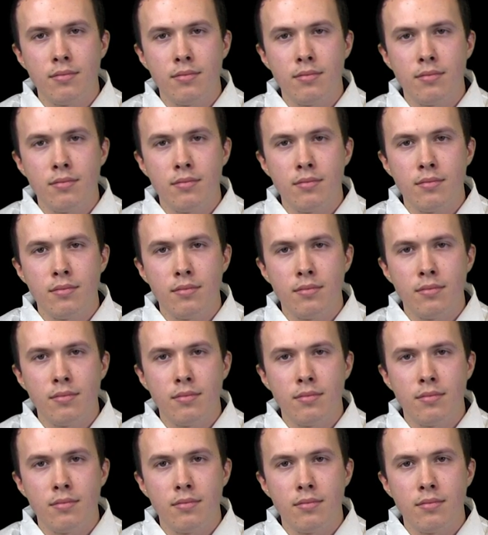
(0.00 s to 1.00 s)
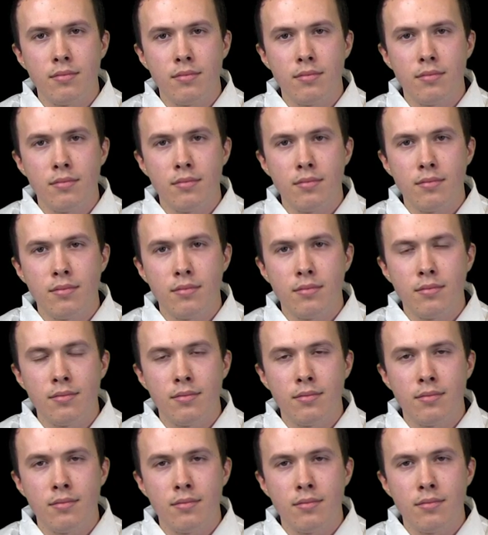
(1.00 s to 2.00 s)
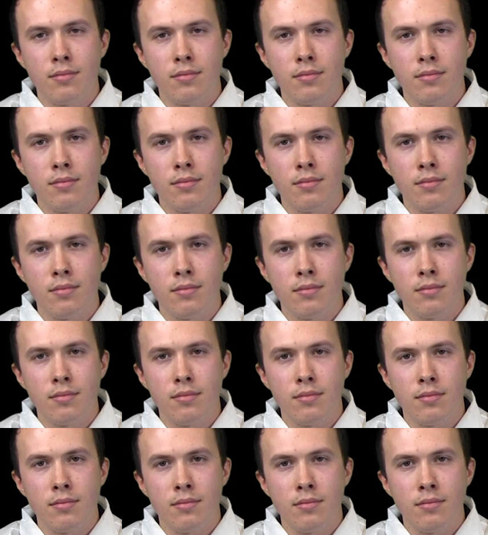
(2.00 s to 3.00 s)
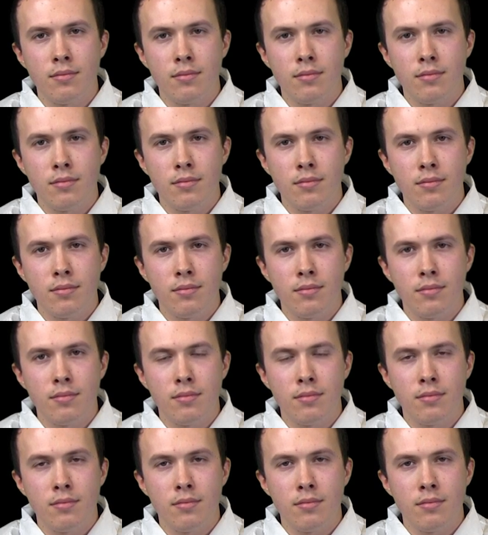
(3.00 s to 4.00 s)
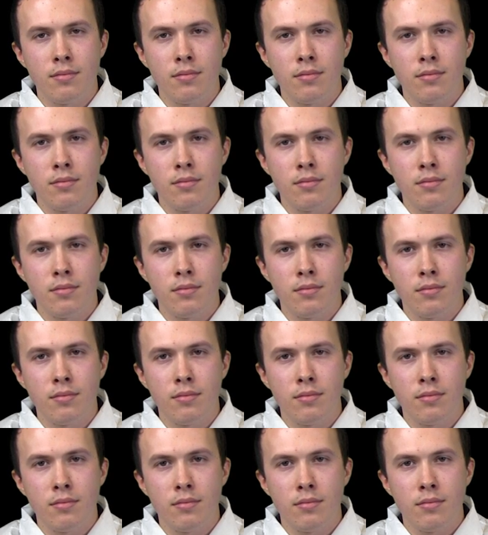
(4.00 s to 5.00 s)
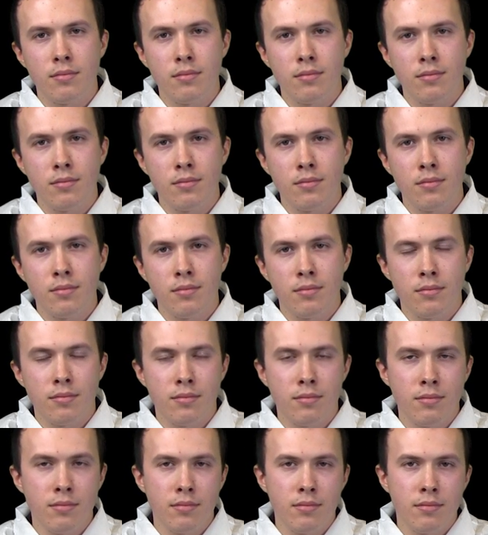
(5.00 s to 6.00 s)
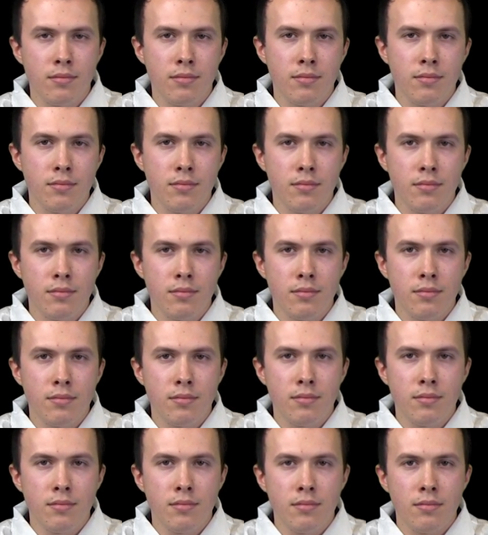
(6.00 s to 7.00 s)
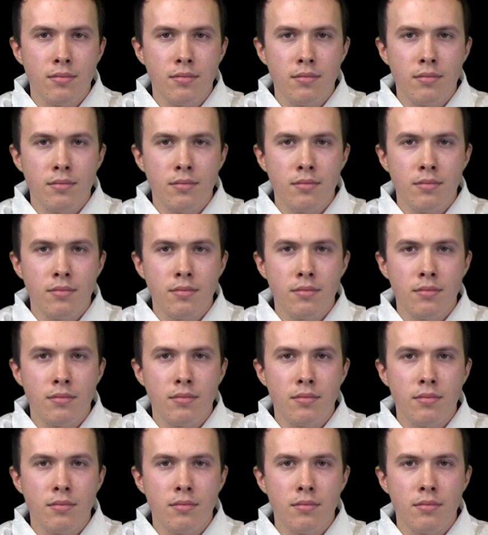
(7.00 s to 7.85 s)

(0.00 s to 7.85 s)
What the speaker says: (silent)